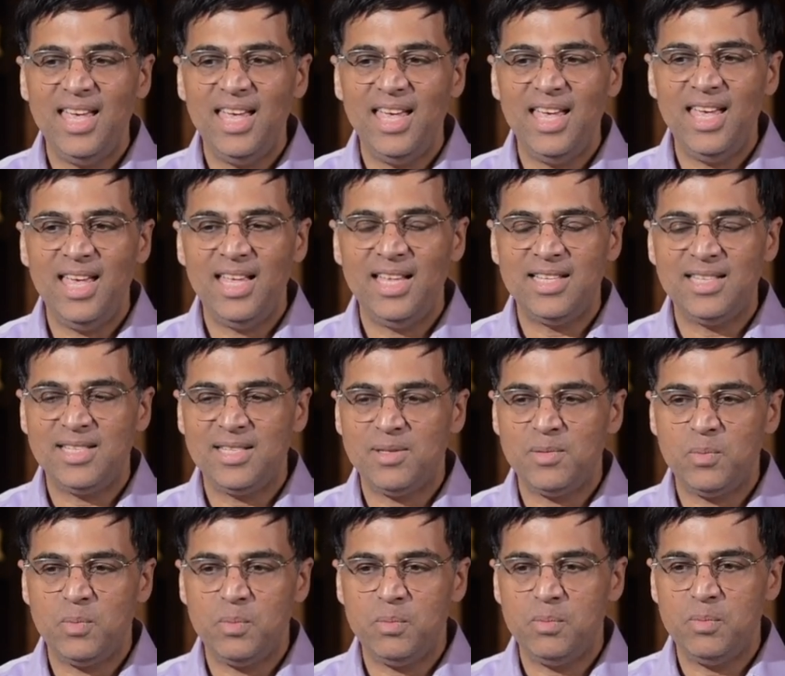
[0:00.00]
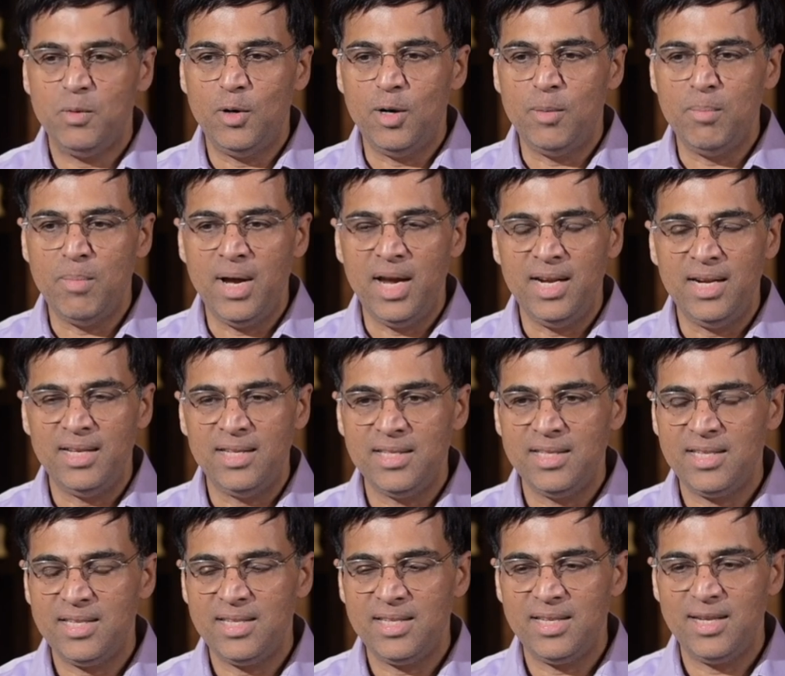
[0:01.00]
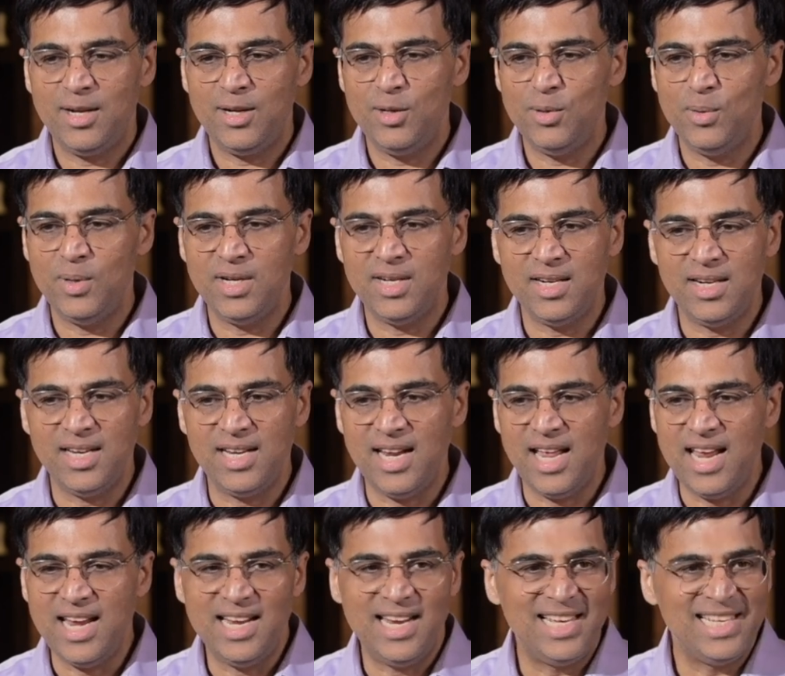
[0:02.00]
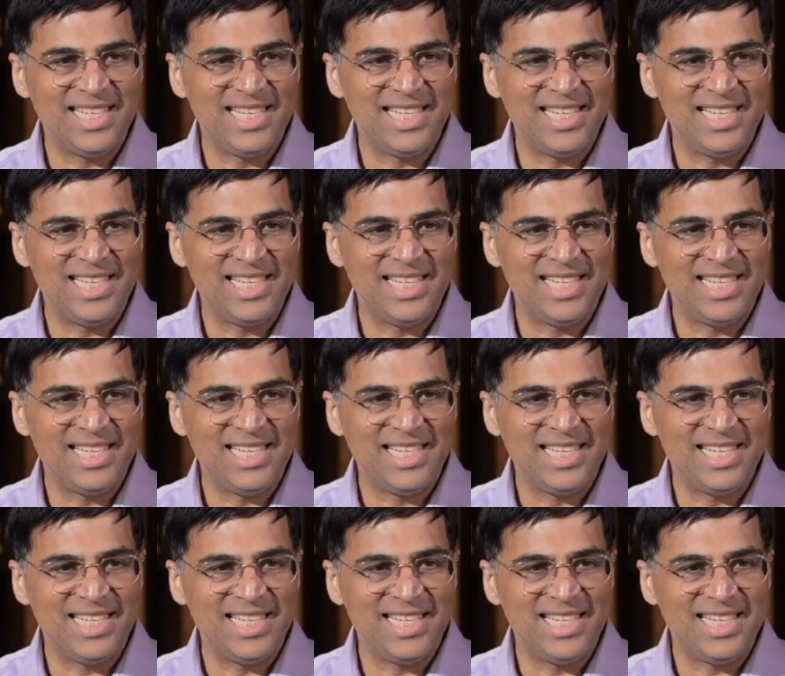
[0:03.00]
It's, what, minus 20